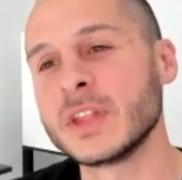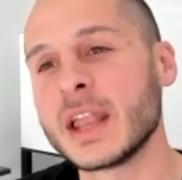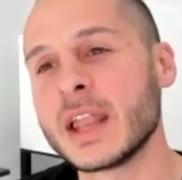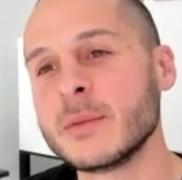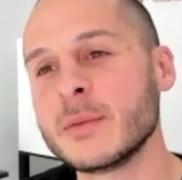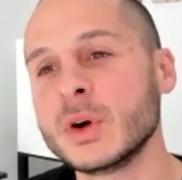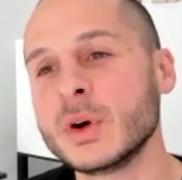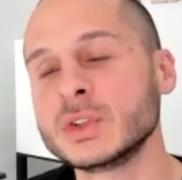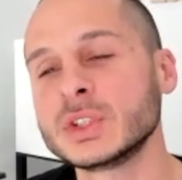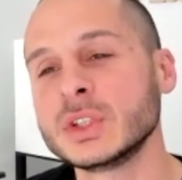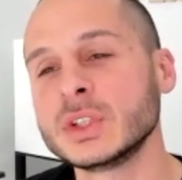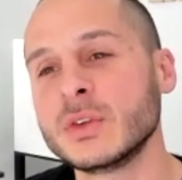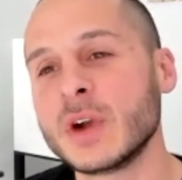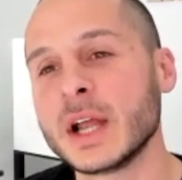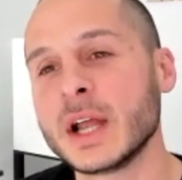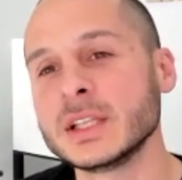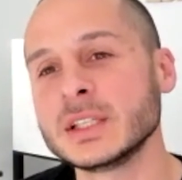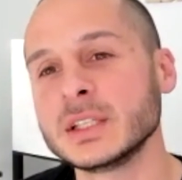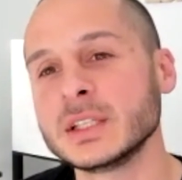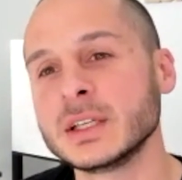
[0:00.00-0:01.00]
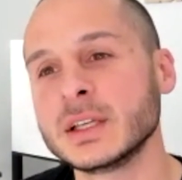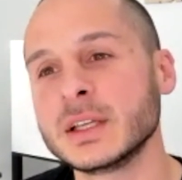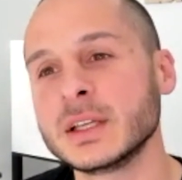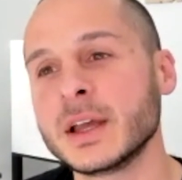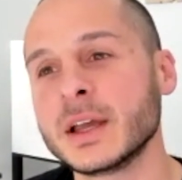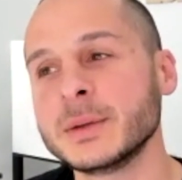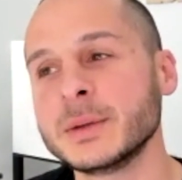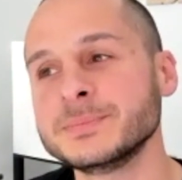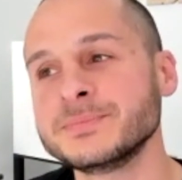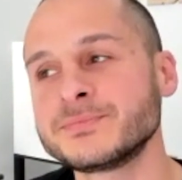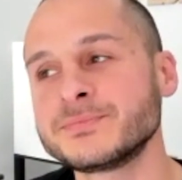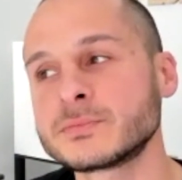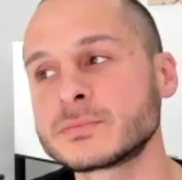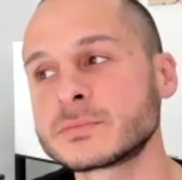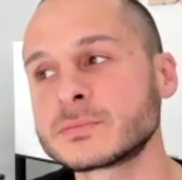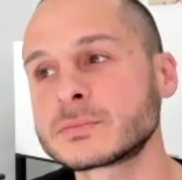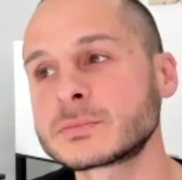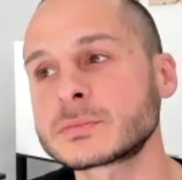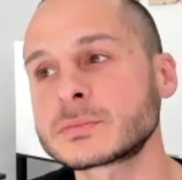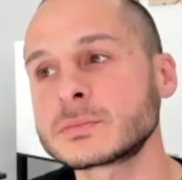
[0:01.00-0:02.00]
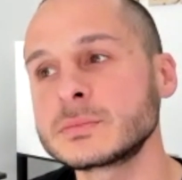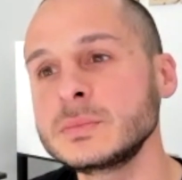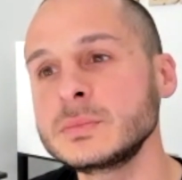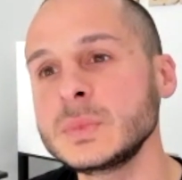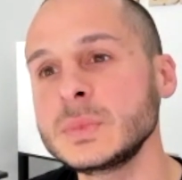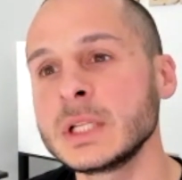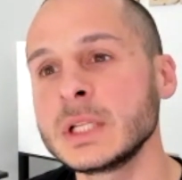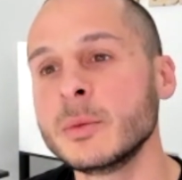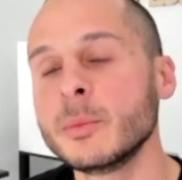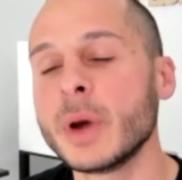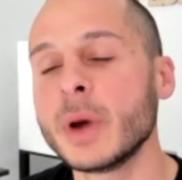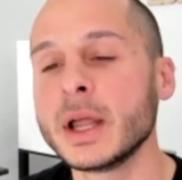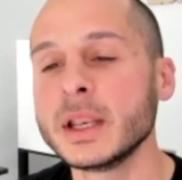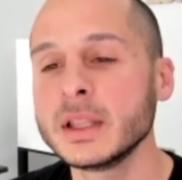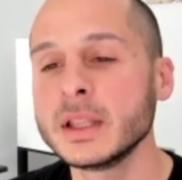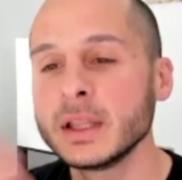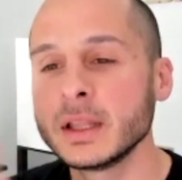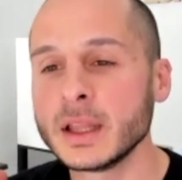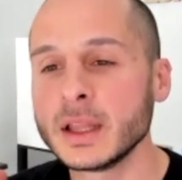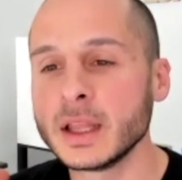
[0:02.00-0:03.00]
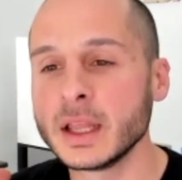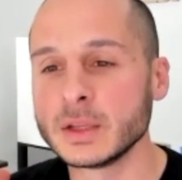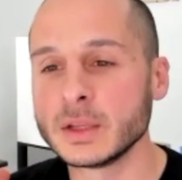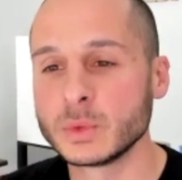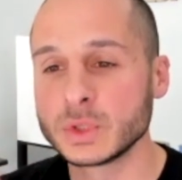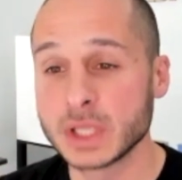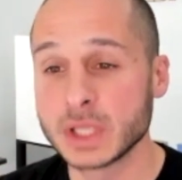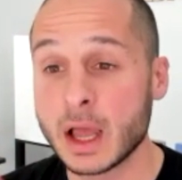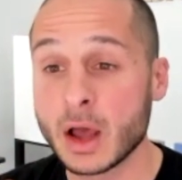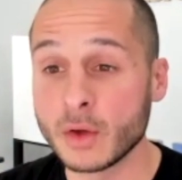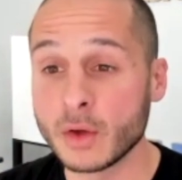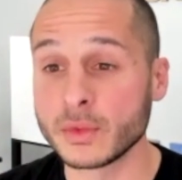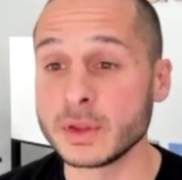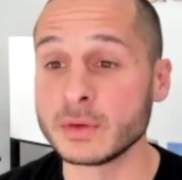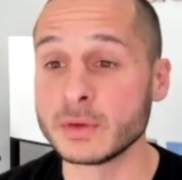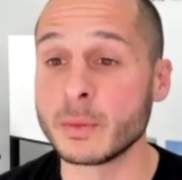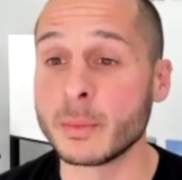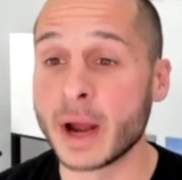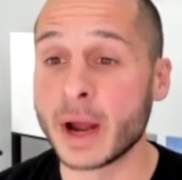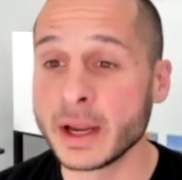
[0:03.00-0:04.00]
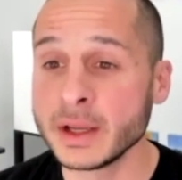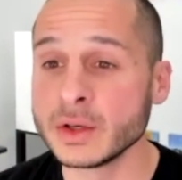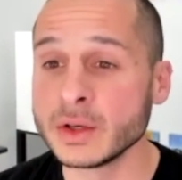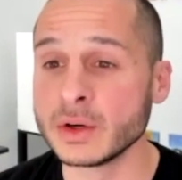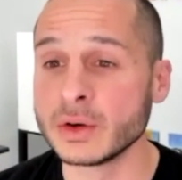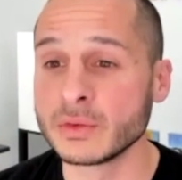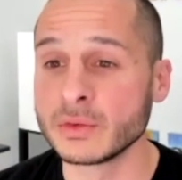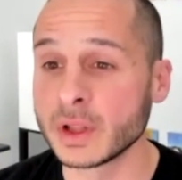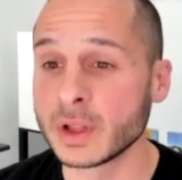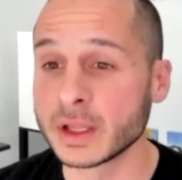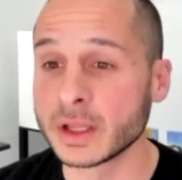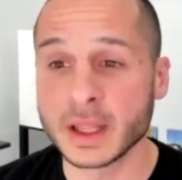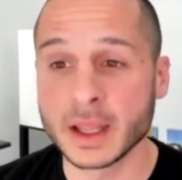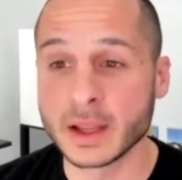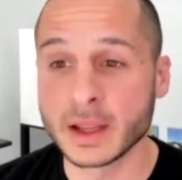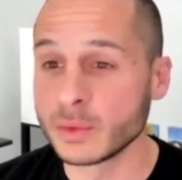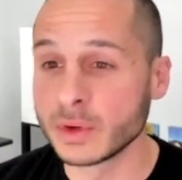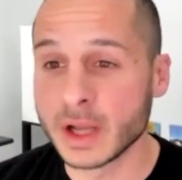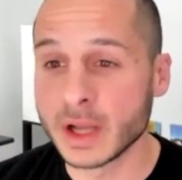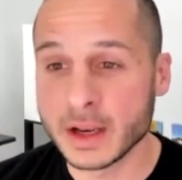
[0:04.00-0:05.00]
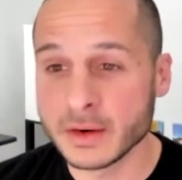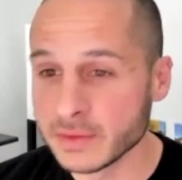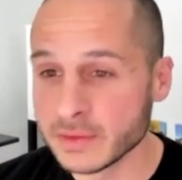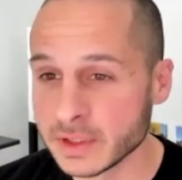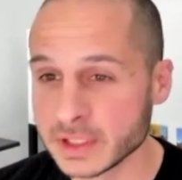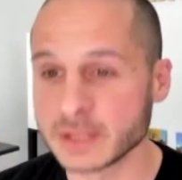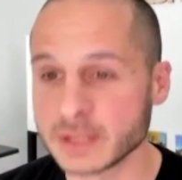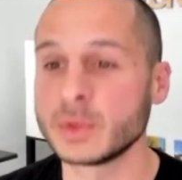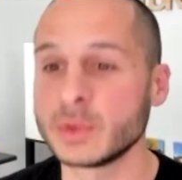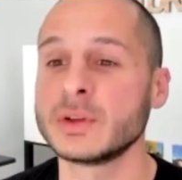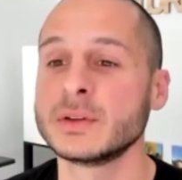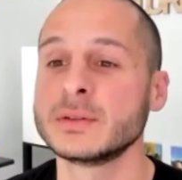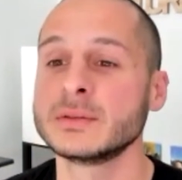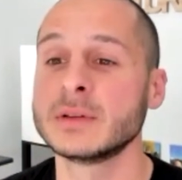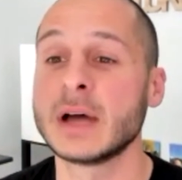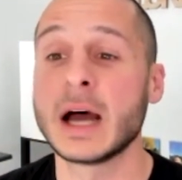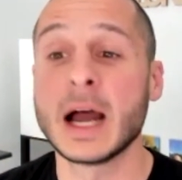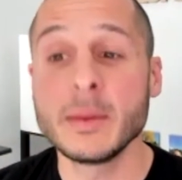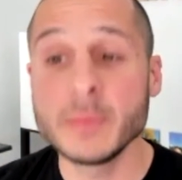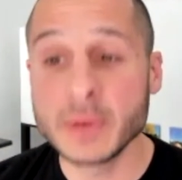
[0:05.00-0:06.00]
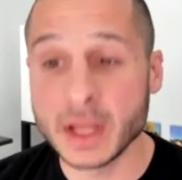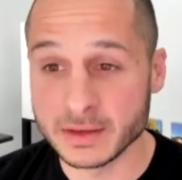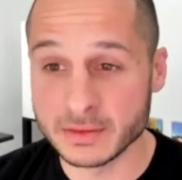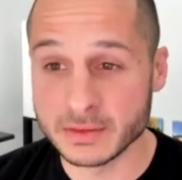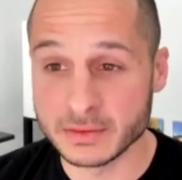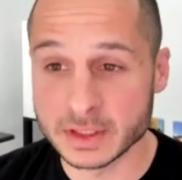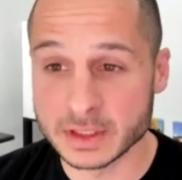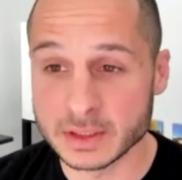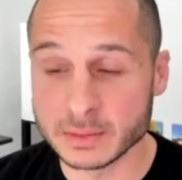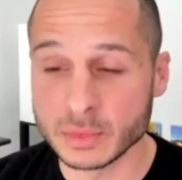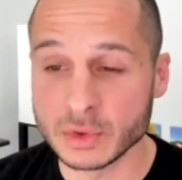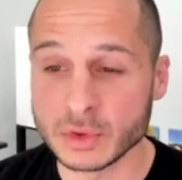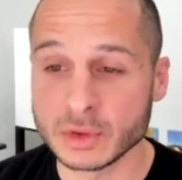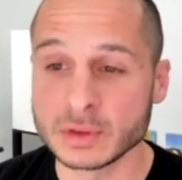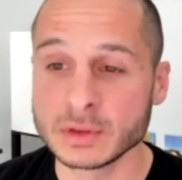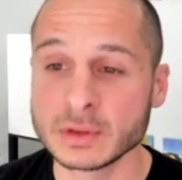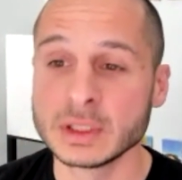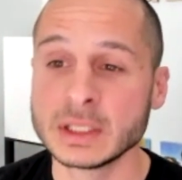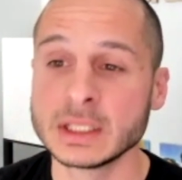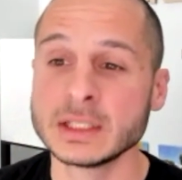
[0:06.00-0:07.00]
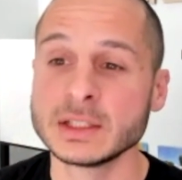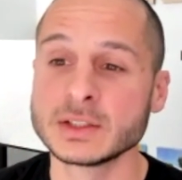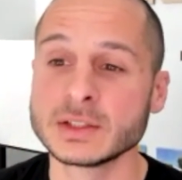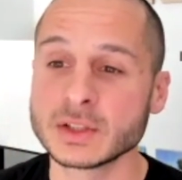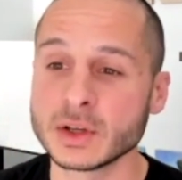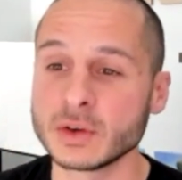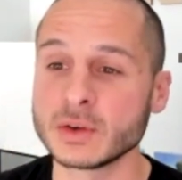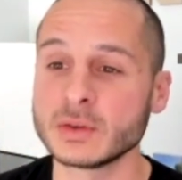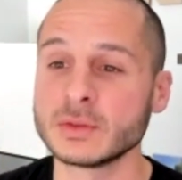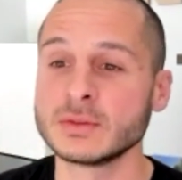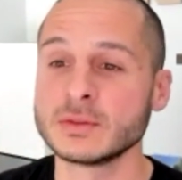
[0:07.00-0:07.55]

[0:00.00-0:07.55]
that emotion rising again. But it was a healthy reminder of like, hey, we're not invincible. I'm not invincible. So